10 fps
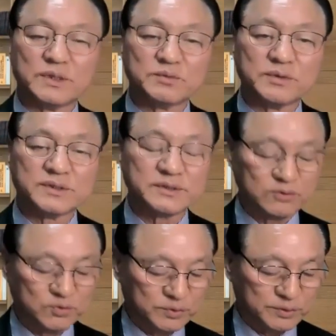World War
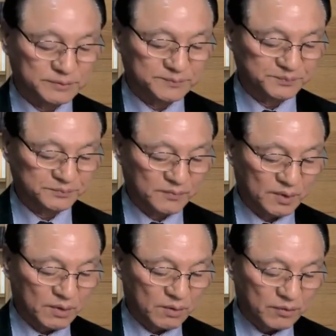II.
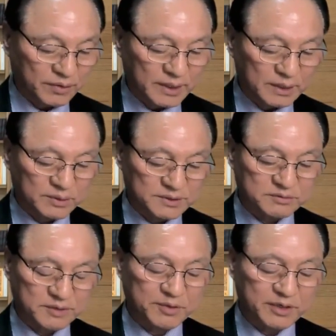Korea
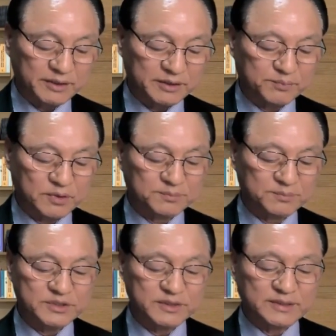was liberated
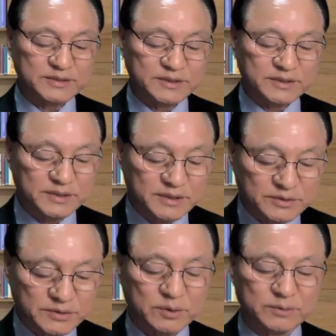from 36
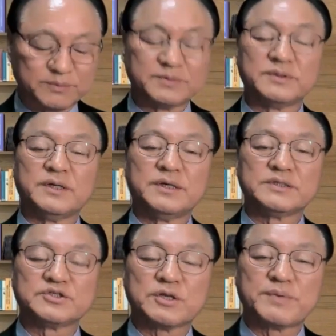years of
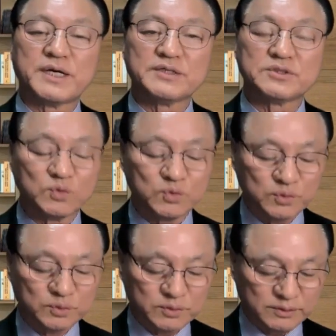Japanese
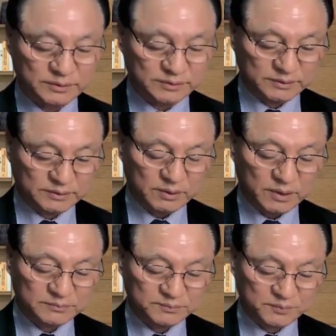rule
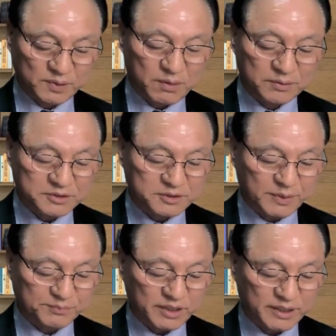on
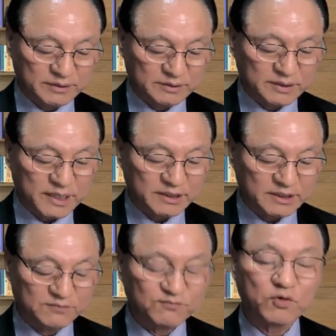August 15,
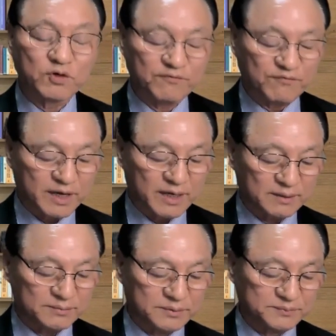
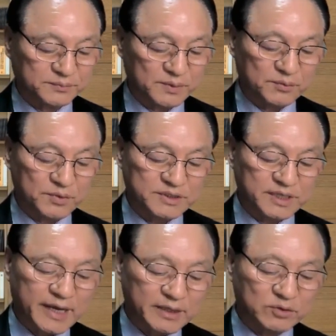1945. It's
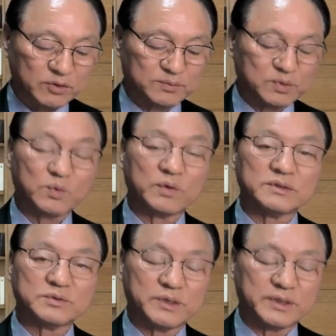the end of
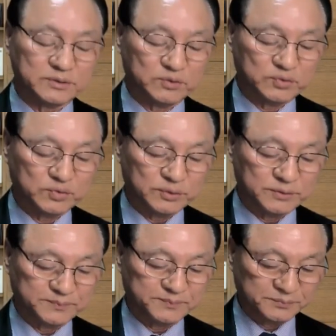World War
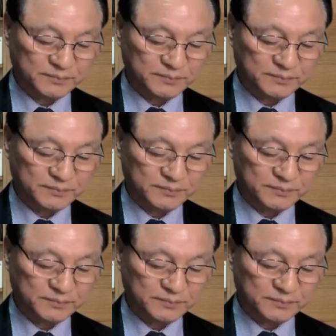II.